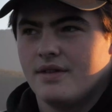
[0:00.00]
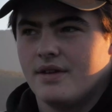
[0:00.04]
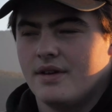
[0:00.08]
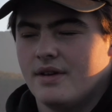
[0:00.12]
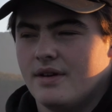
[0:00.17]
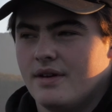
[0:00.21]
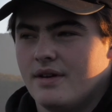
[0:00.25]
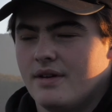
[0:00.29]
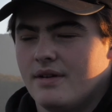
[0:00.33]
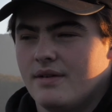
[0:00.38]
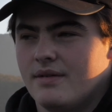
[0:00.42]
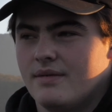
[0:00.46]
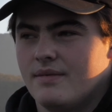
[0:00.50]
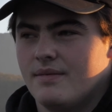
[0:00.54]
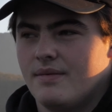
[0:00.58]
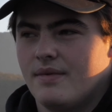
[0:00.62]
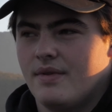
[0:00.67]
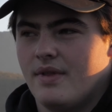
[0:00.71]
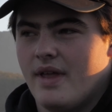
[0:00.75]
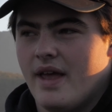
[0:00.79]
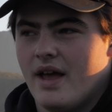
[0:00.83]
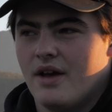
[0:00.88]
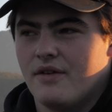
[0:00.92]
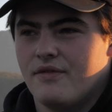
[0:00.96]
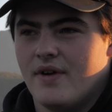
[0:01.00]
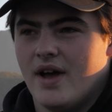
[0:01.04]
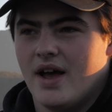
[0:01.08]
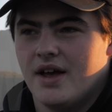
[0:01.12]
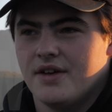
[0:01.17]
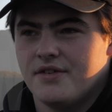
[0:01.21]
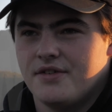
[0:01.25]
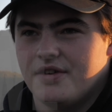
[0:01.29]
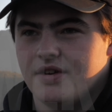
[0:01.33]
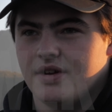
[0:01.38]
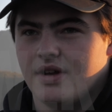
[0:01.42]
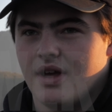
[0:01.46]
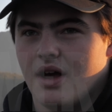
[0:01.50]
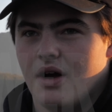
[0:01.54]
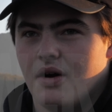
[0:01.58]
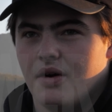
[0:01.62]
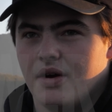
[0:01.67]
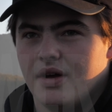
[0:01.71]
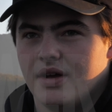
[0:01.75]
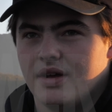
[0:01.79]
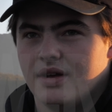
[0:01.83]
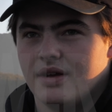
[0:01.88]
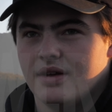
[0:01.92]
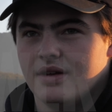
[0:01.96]
the how fast you're
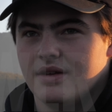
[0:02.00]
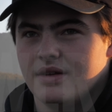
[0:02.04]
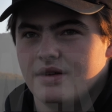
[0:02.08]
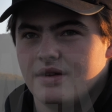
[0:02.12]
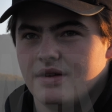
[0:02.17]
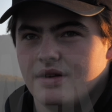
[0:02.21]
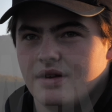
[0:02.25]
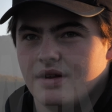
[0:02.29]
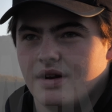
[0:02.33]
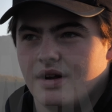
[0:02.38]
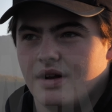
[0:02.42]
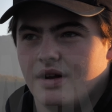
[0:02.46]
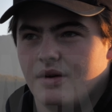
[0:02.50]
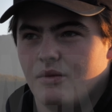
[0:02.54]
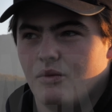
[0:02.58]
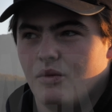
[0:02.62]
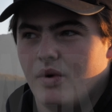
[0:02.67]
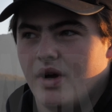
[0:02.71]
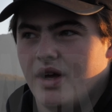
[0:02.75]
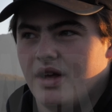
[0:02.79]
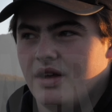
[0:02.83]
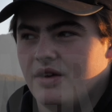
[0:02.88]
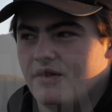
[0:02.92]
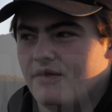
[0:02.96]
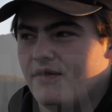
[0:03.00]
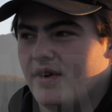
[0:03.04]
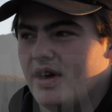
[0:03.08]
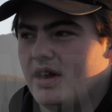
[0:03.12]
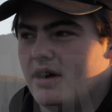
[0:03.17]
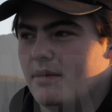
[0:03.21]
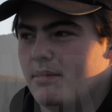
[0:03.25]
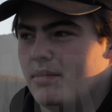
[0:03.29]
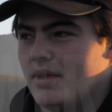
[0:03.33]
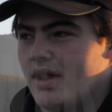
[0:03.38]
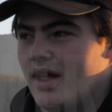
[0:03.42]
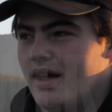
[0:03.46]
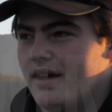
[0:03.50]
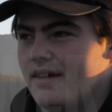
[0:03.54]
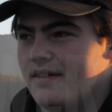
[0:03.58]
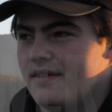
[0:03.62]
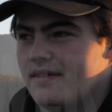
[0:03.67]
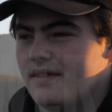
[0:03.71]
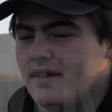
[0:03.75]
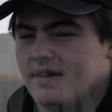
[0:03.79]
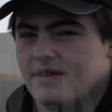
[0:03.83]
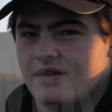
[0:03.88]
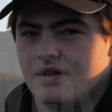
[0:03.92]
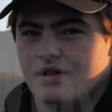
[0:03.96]
going, you know, where your feet are
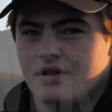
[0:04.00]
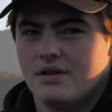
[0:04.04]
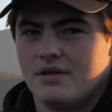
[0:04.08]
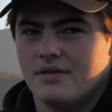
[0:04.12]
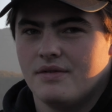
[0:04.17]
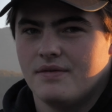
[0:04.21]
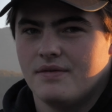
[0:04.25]
placed. There's a lot